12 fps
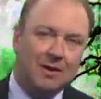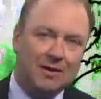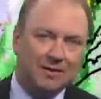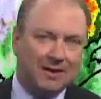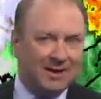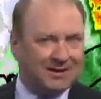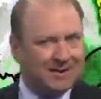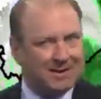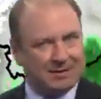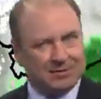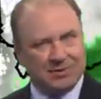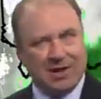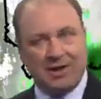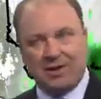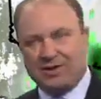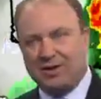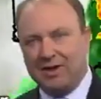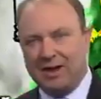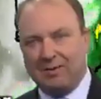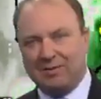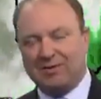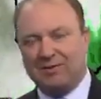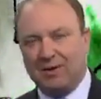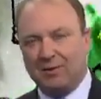and that en energy in the
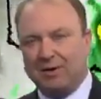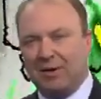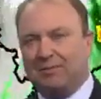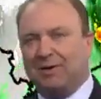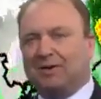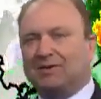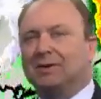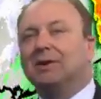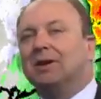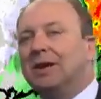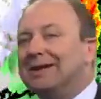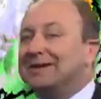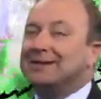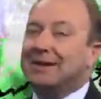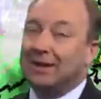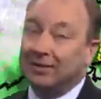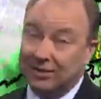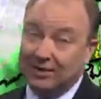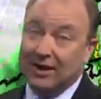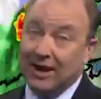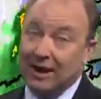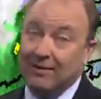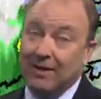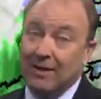atmosphere will keep things a little unsettled
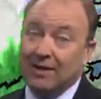today.